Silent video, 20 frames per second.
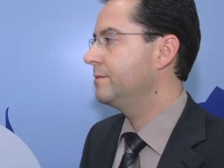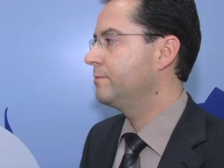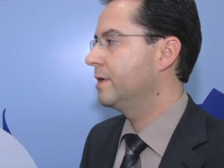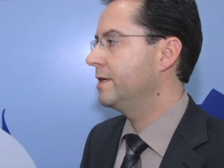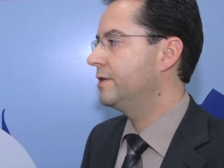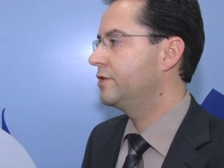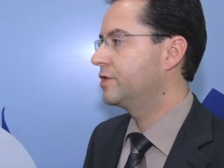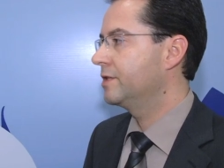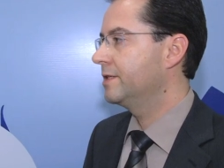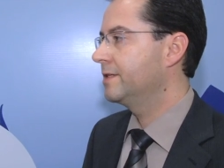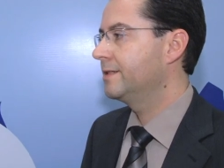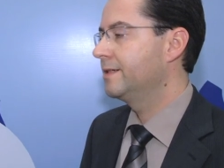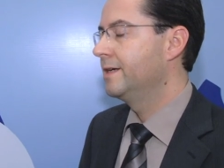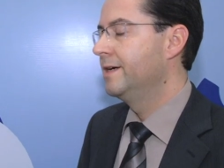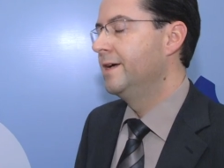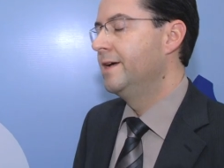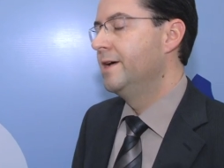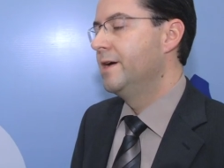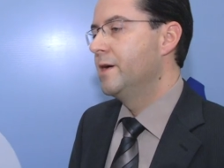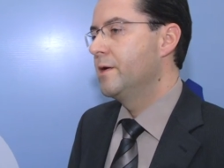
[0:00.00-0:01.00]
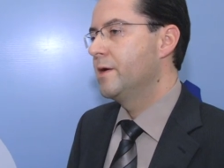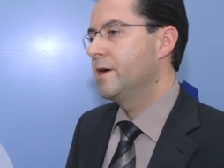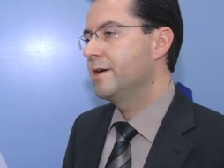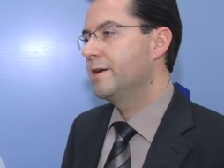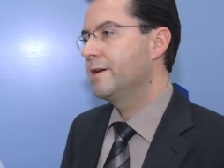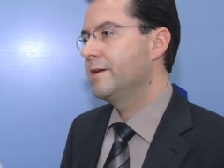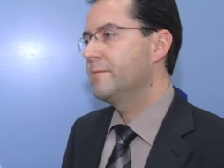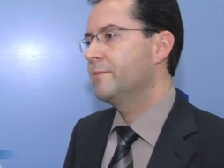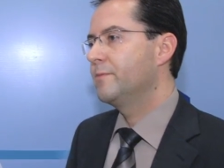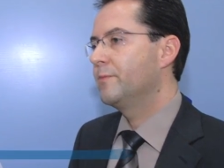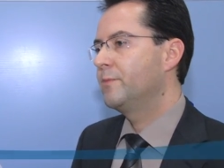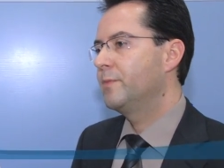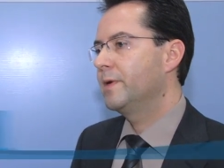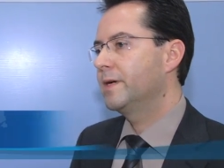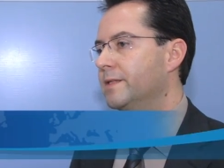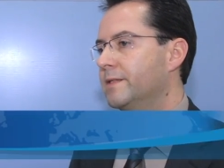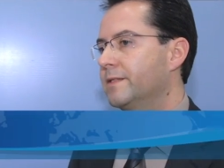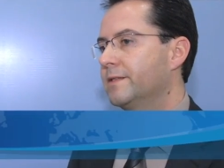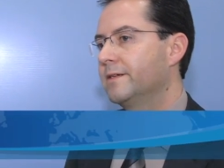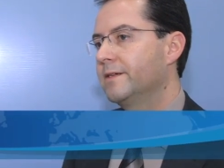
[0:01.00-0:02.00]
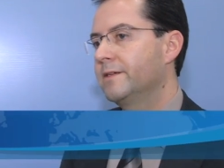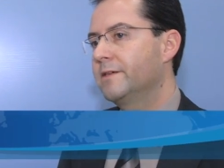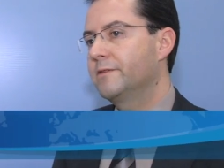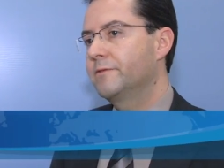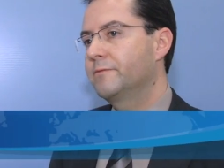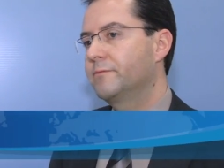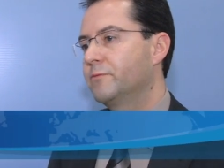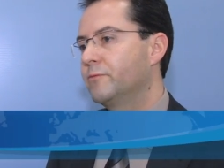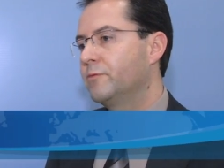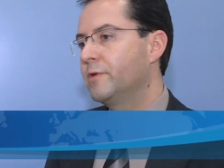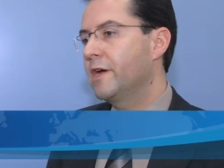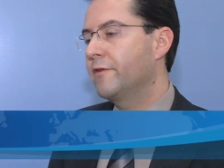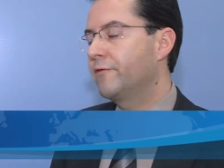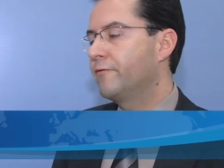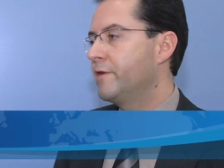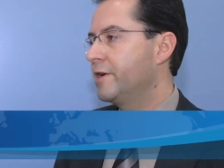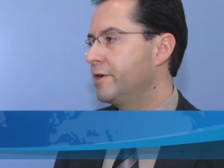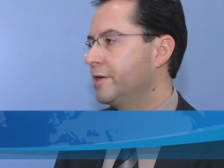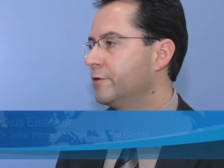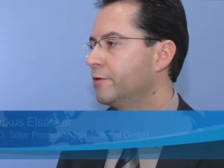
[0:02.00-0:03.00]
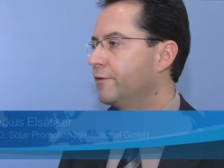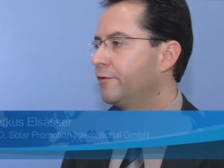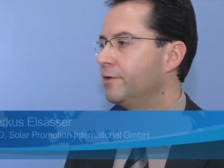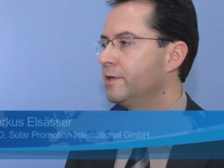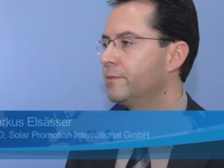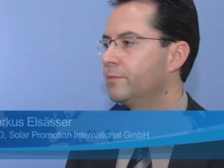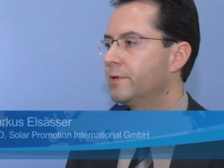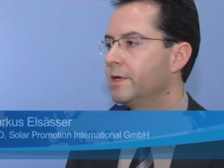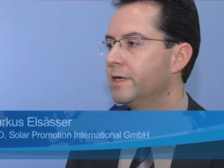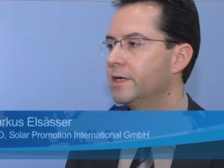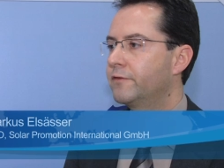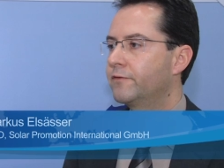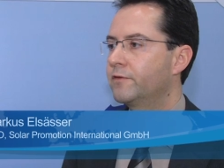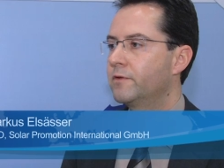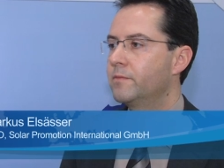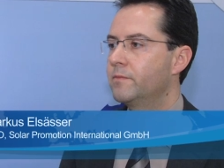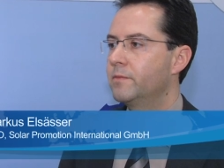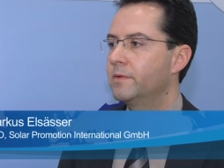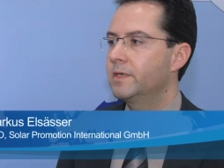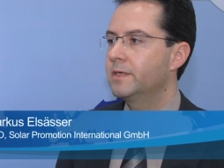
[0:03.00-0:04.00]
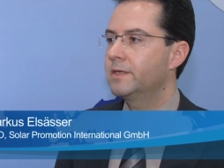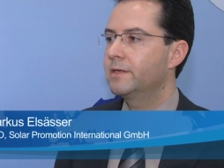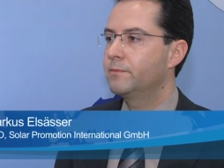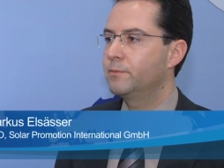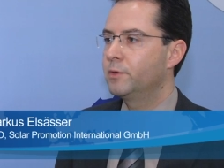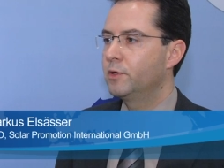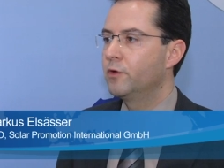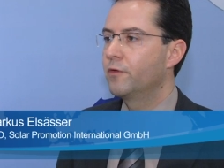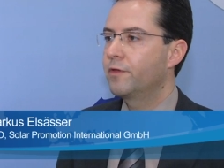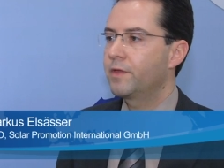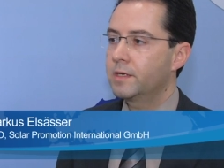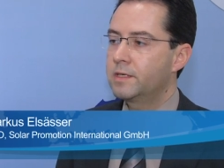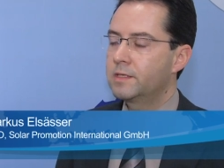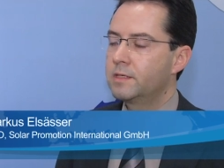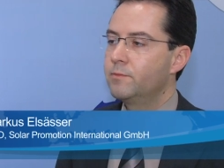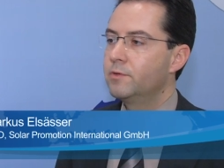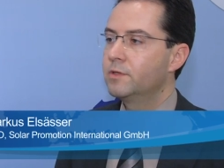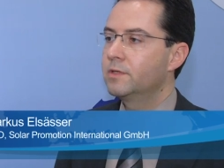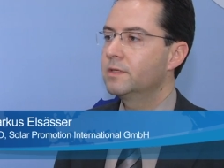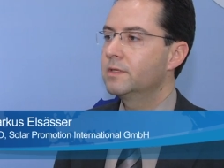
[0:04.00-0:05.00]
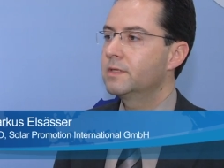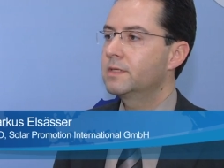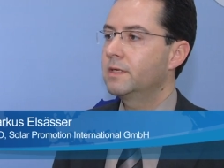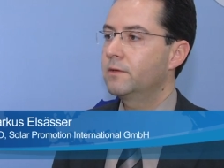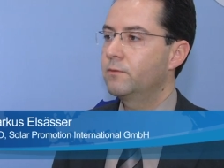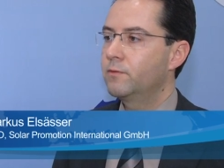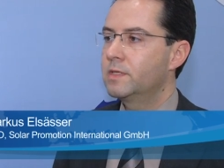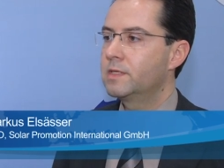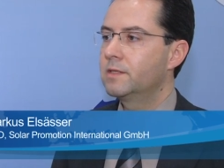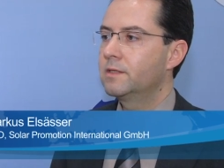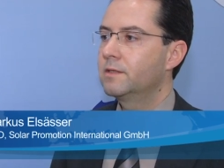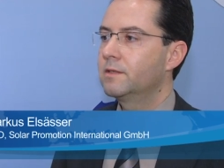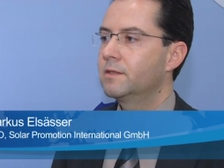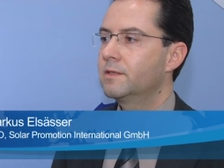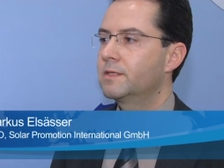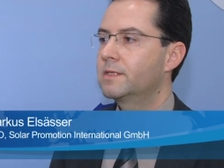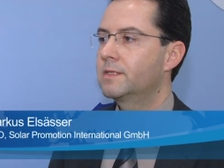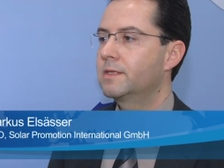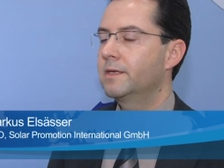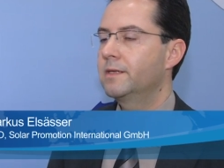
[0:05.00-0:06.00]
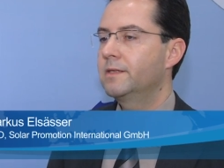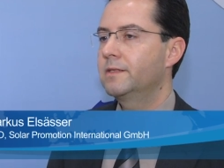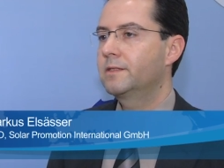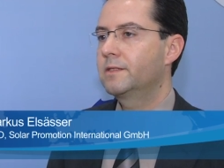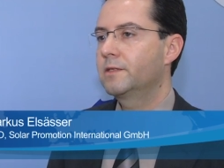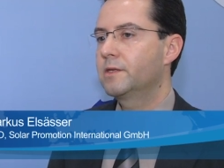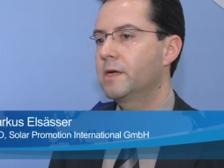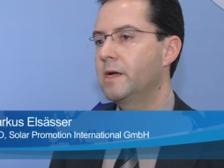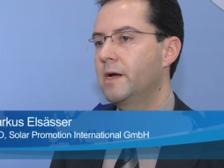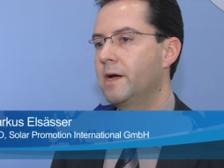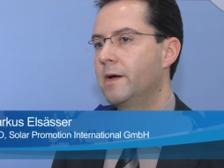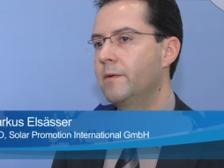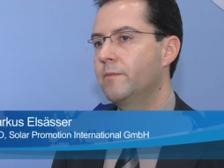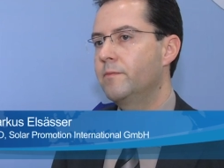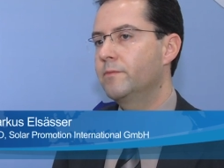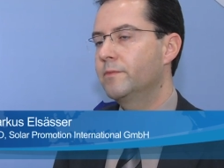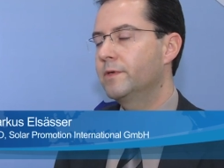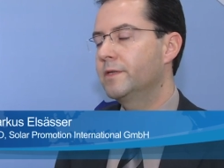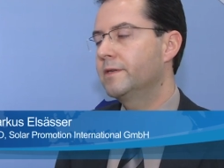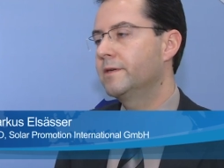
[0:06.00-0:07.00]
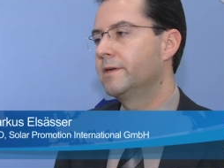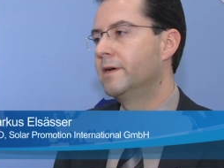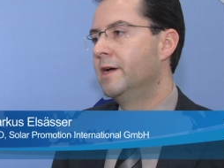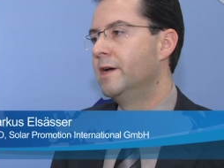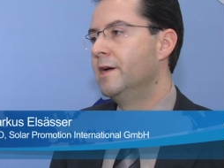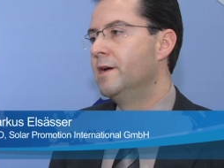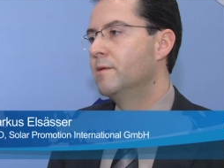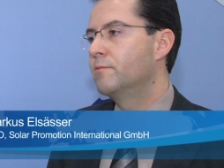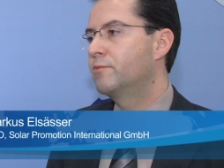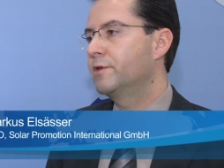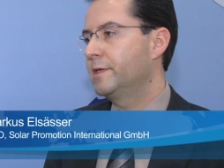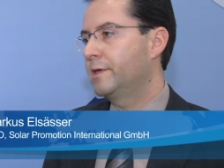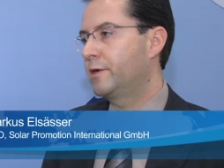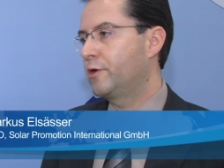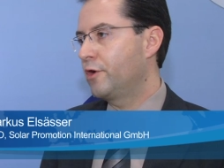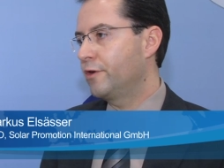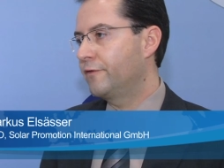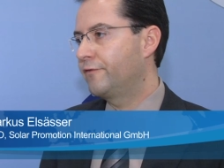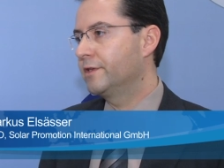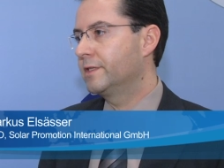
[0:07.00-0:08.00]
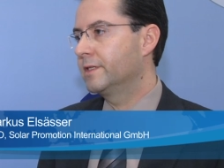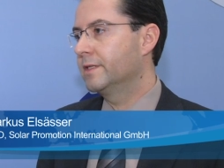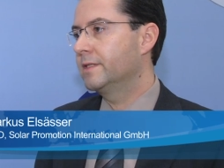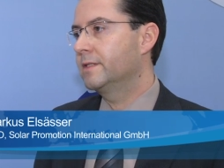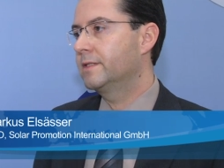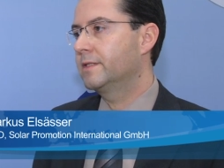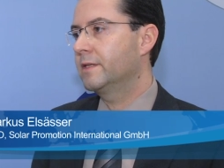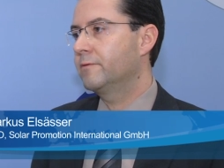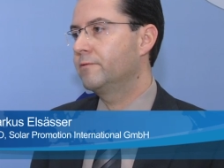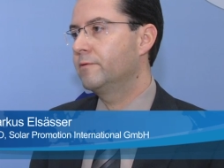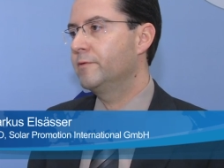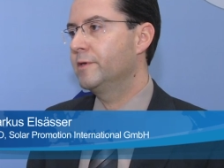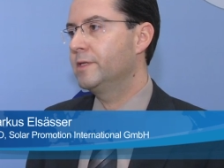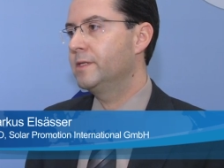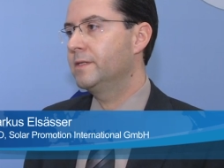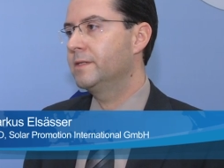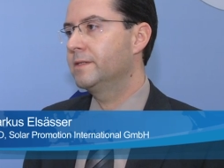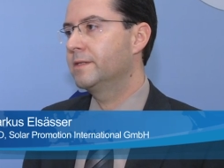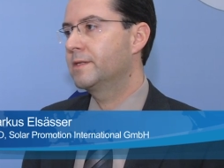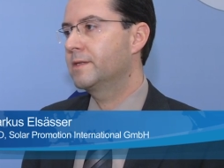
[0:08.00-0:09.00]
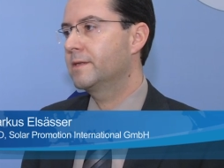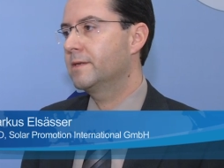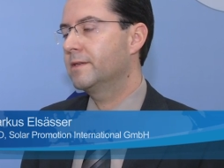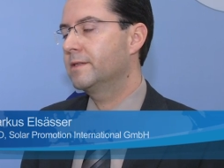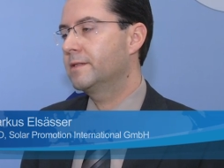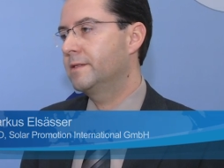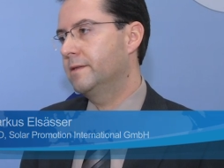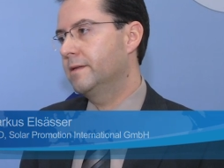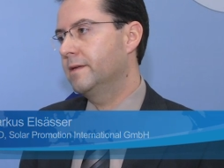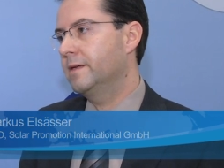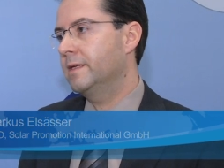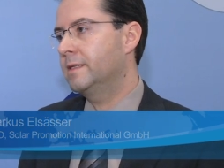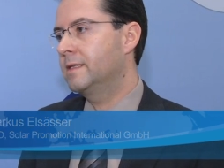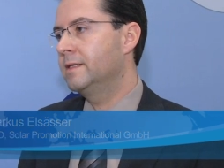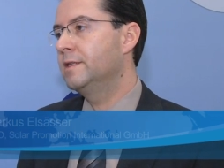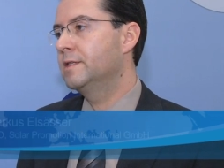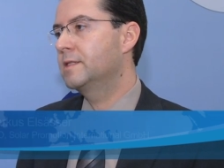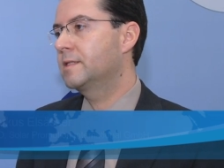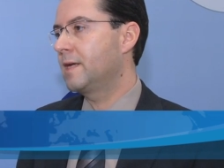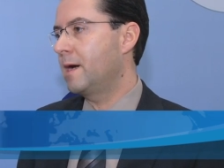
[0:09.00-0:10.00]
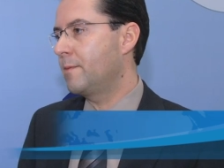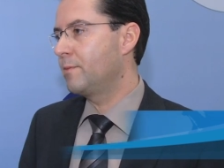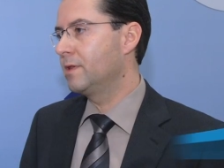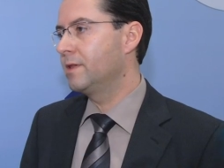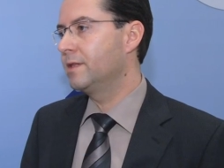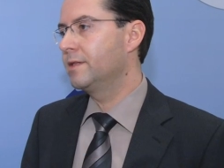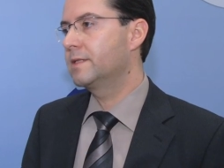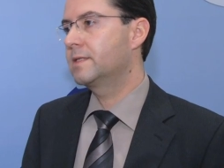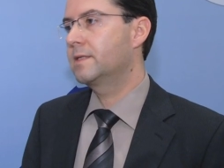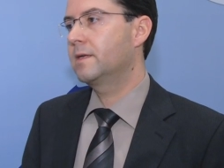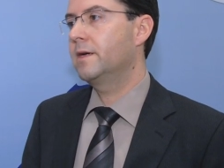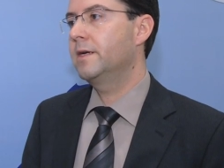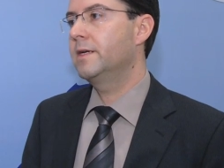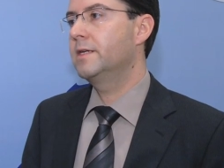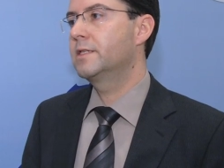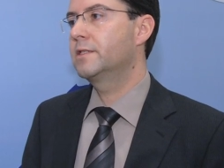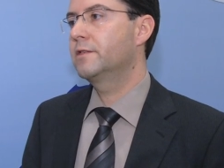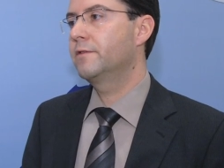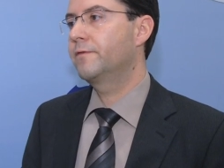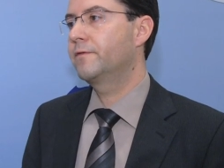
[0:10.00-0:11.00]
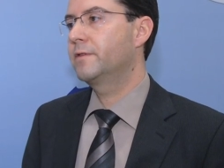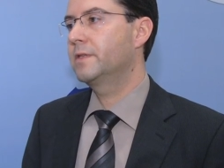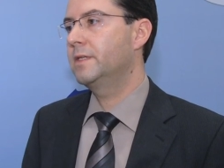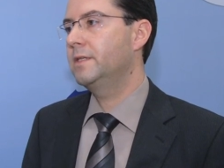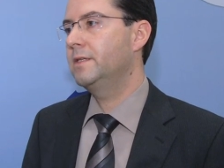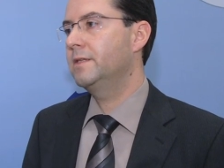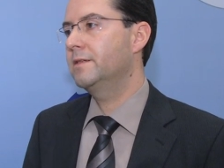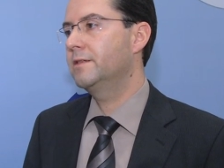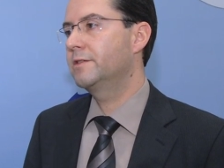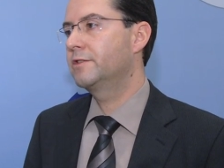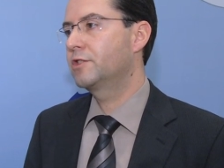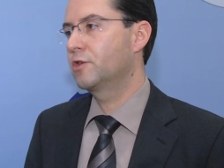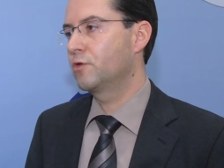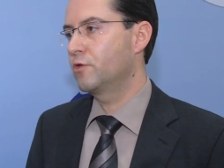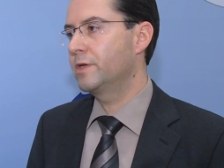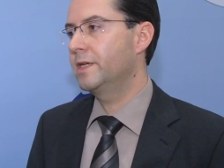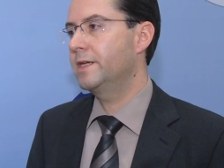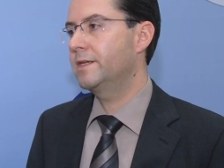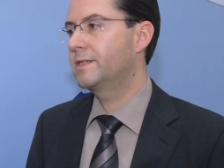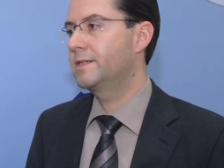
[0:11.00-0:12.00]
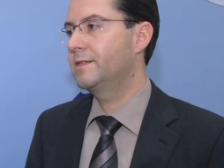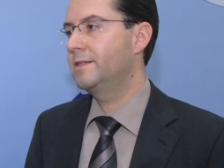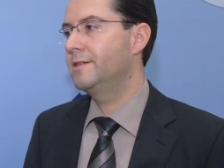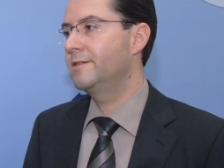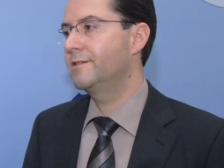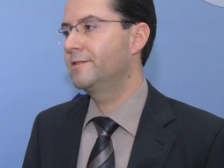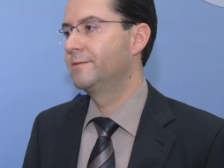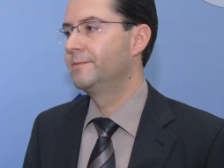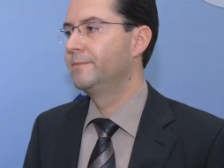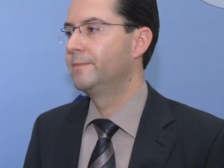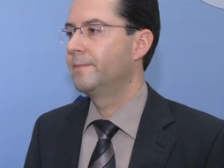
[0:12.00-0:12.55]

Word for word: in Beijing, um, but uh, we have very good feedback from uh, both exhibitors and visitors, and uh, I'm pretty confident that we will uh, at least double the size of the uh, show next year.